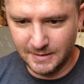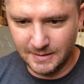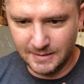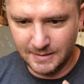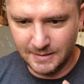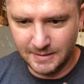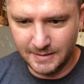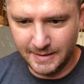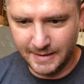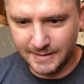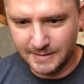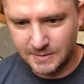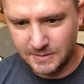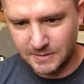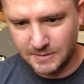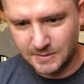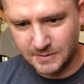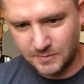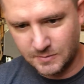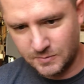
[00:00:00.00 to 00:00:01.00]
and
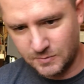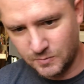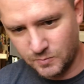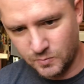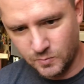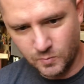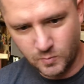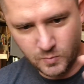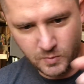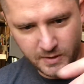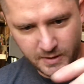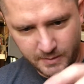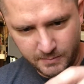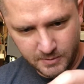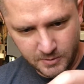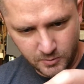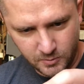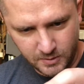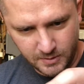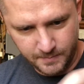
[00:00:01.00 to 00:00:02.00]
that's what I'm
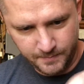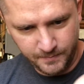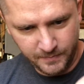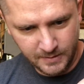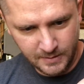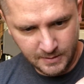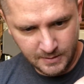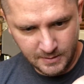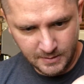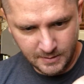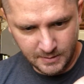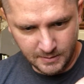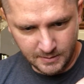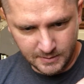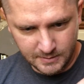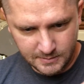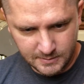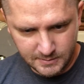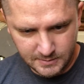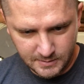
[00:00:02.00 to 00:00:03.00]
doing.
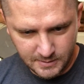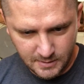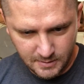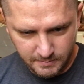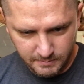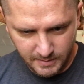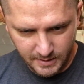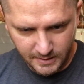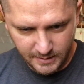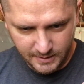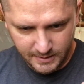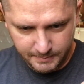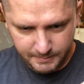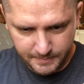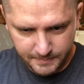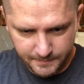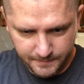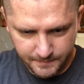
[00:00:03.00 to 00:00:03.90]
This is all made up.